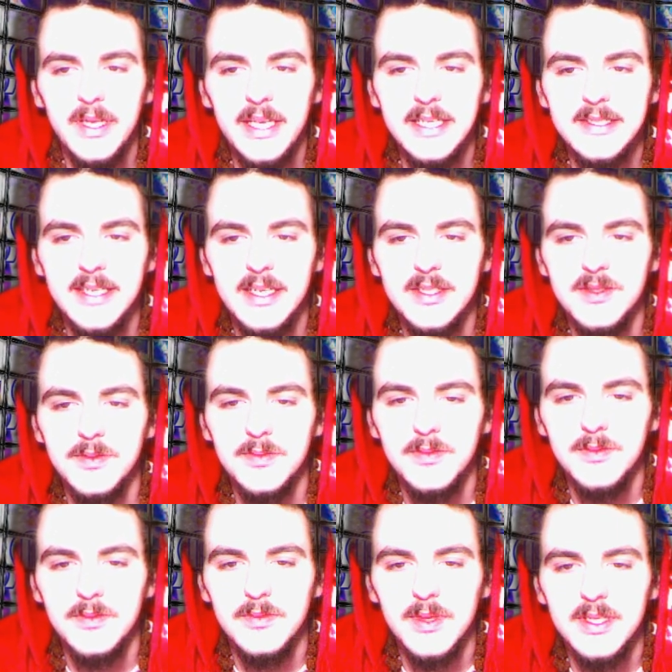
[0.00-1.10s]

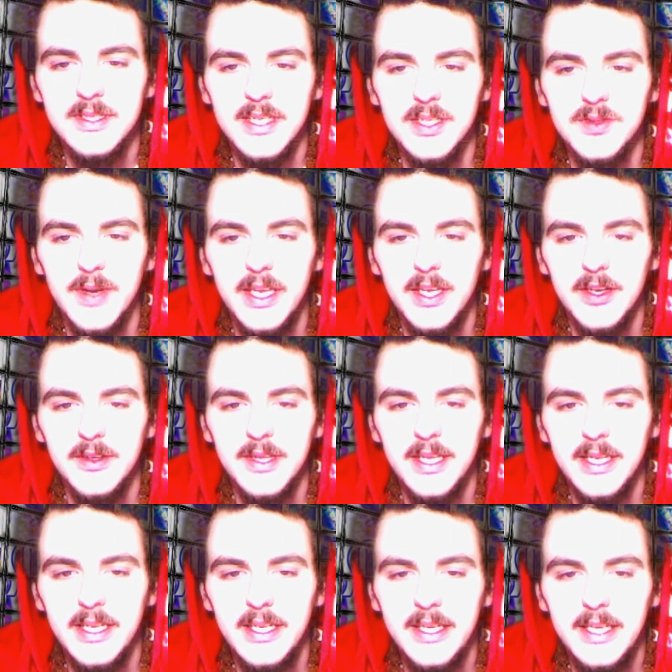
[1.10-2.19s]
It says right here
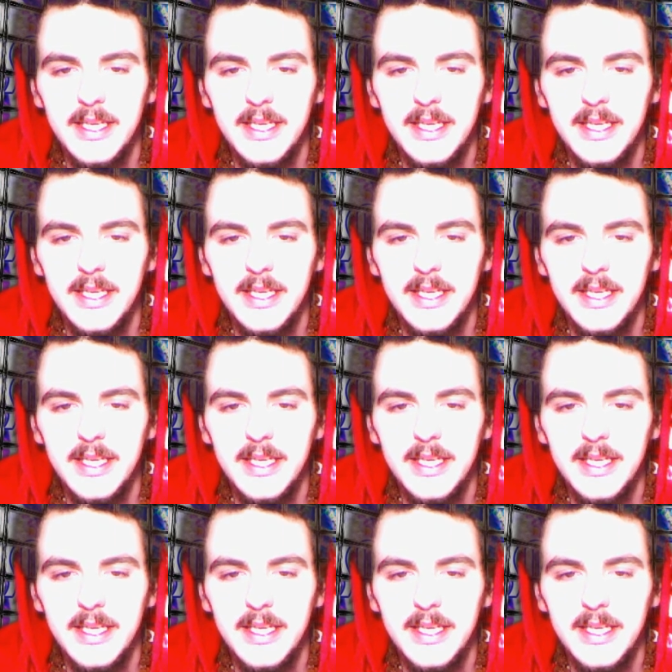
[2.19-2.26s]
that